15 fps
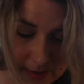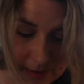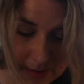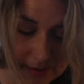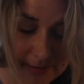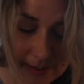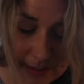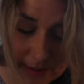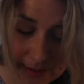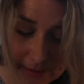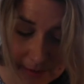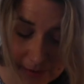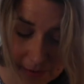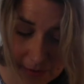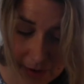As he did
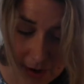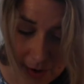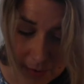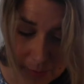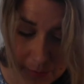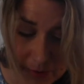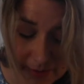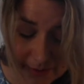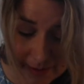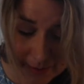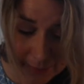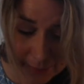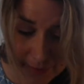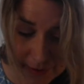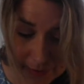so, the princess
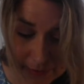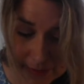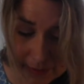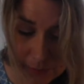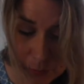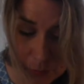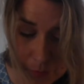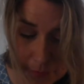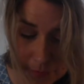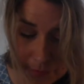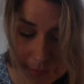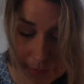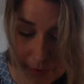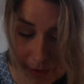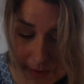felt his warmth
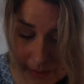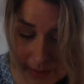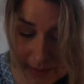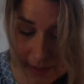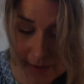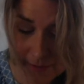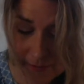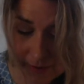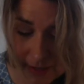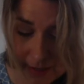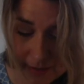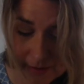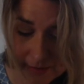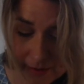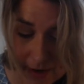flood into her
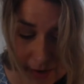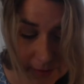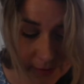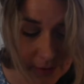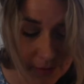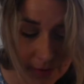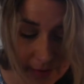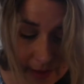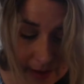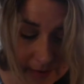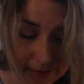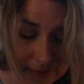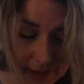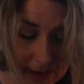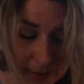fingers so that their
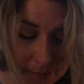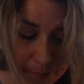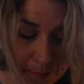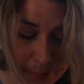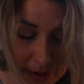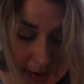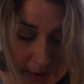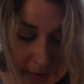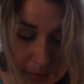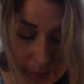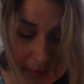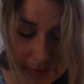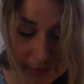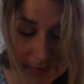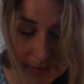skin burned with
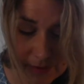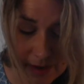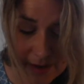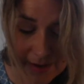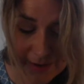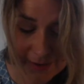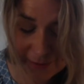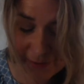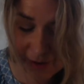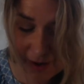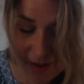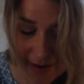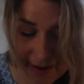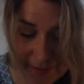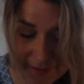a surge of
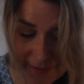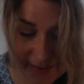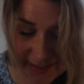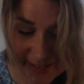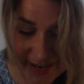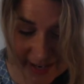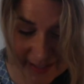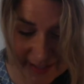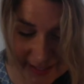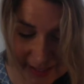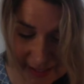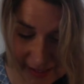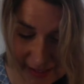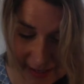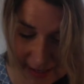life and
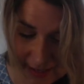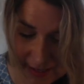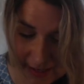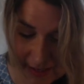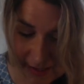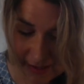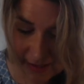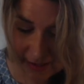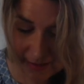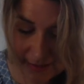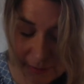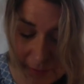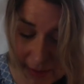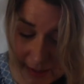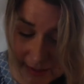energy. She
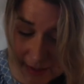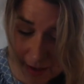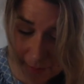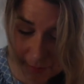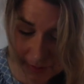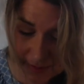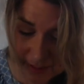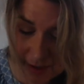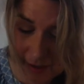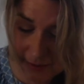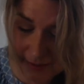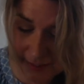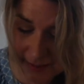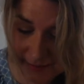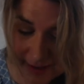reached up and
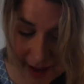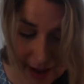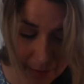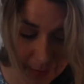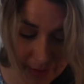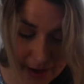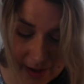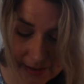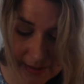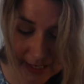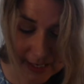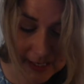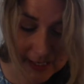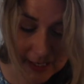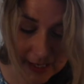touched his hair with her
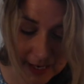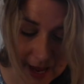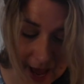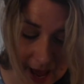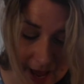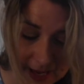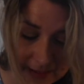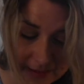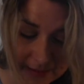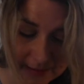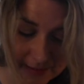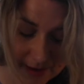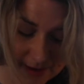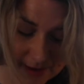tingling hands.